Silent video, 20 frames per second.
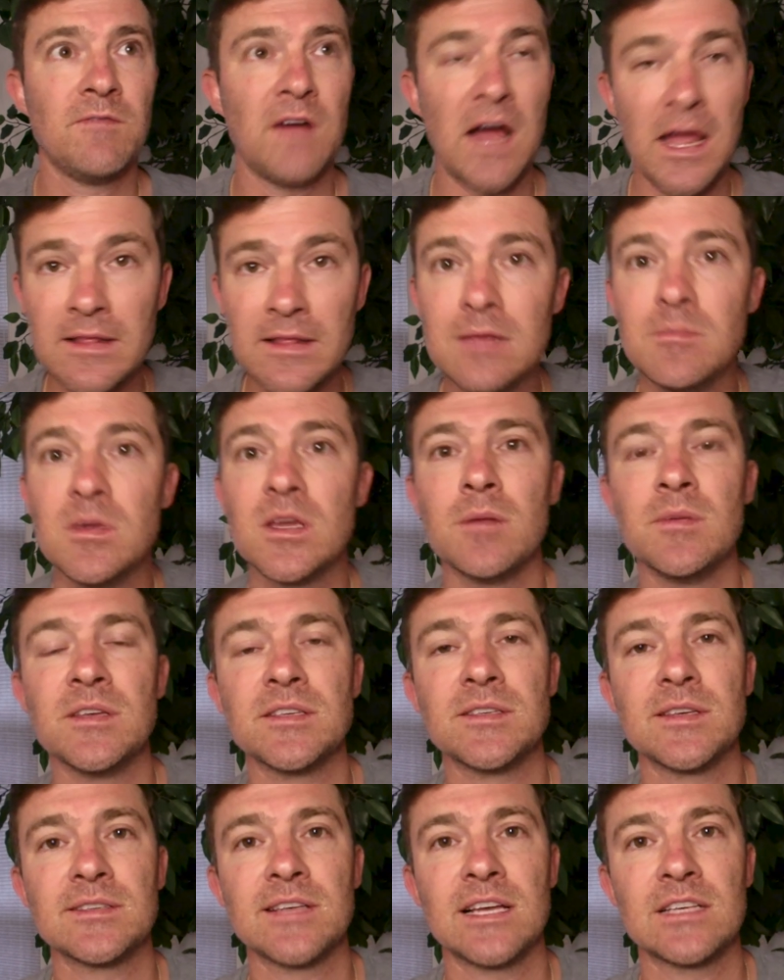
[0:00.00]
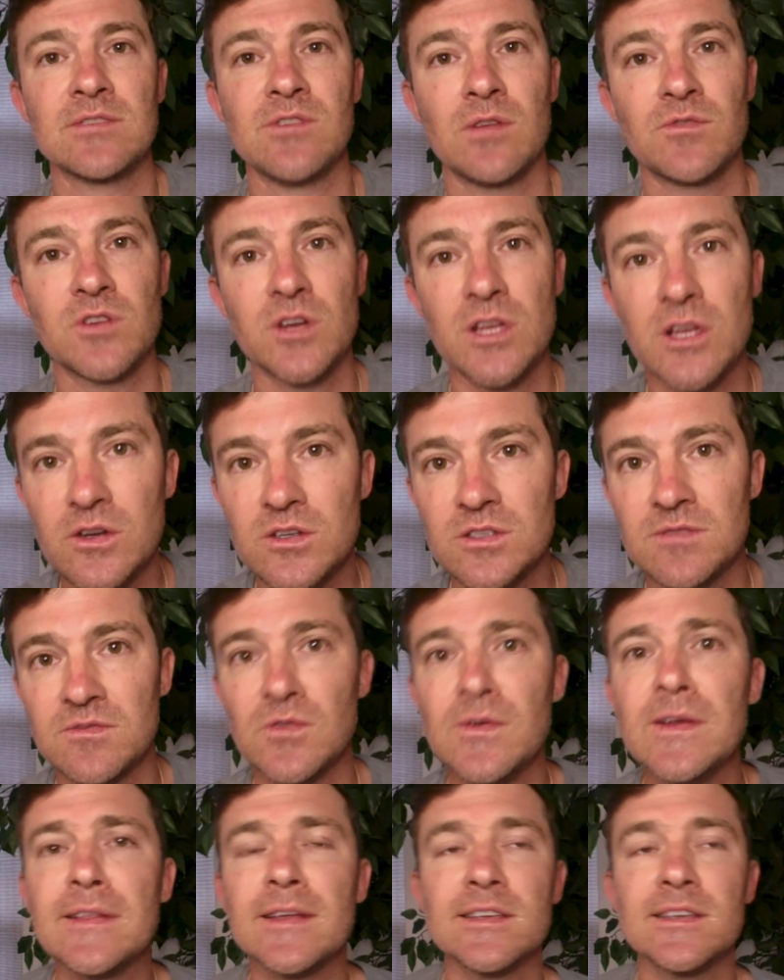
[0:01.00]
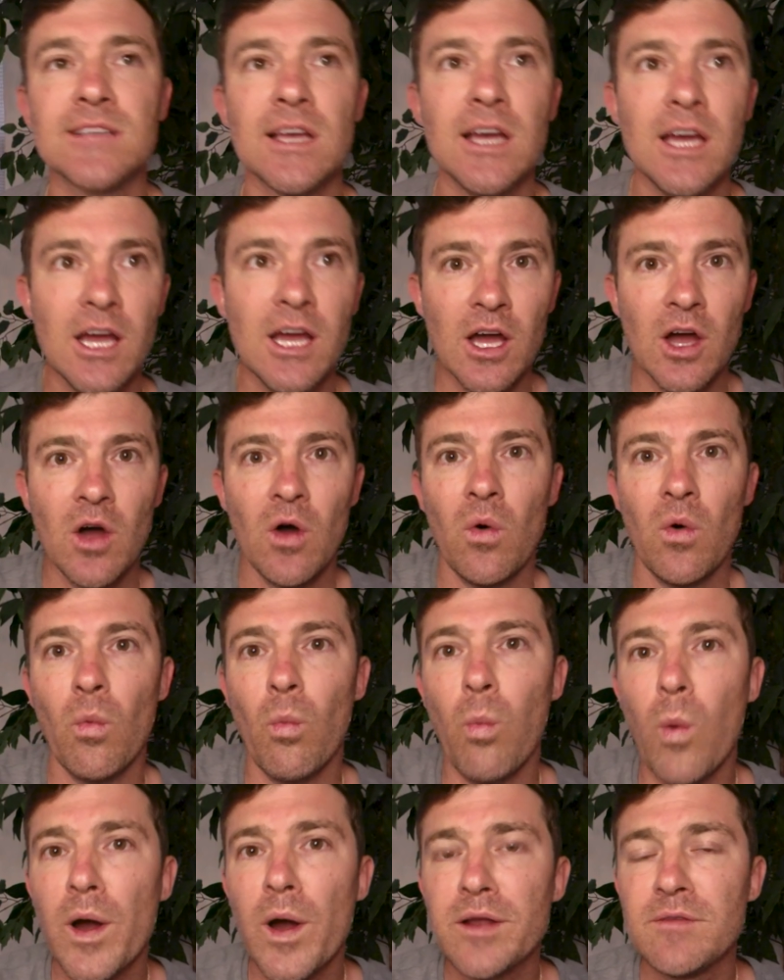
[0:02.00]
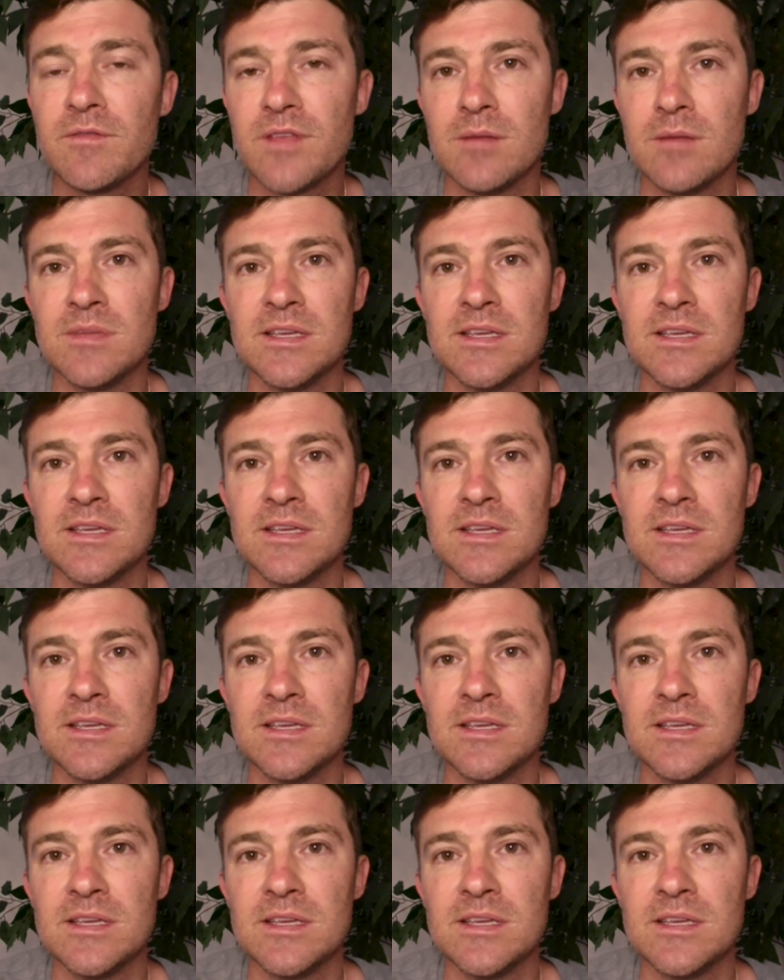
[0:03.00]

finally becoming successful after years of doing this. One of them